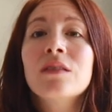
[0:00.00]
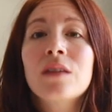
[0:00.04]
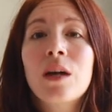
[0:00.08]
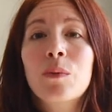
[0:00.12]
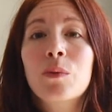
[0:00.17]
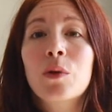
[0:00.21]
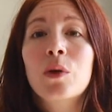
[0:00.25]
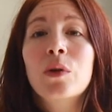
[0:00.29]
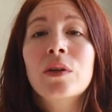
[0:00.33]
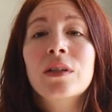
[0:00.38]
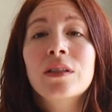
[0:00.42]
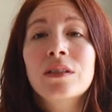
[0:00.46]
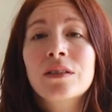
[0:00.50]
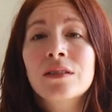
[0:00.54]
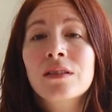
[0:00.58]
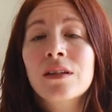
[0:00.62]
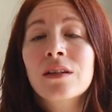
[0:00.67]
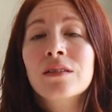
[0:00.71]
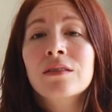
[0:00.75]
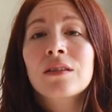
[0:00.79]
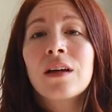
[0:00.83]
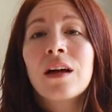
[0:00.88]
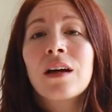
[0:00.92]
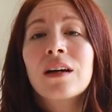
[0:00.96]
uploading to
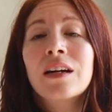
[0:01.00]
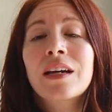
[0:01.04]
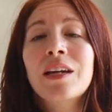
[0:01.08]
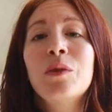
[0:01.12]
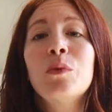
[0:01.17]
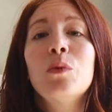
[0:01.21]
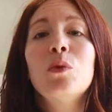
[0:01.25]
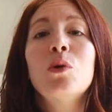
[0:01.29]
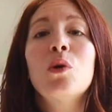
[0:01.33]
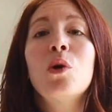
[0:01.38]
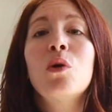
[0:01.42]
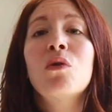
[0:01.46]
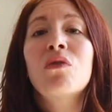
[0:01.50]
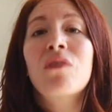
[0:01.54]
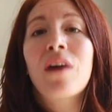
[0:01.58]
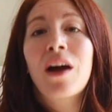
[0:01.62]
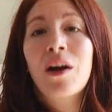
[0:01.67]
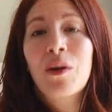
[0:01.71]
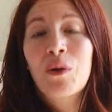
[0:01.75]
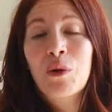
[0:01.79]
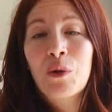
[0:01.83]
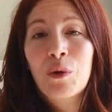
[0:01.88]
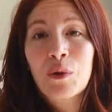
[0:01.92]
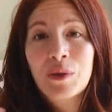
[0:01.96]
TikTok, and it will go
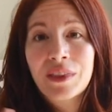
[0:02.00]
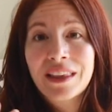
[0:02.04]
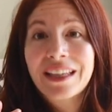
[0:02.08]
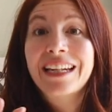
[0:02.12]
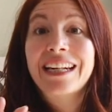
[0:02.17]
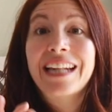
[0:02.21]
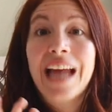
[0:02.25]
viral within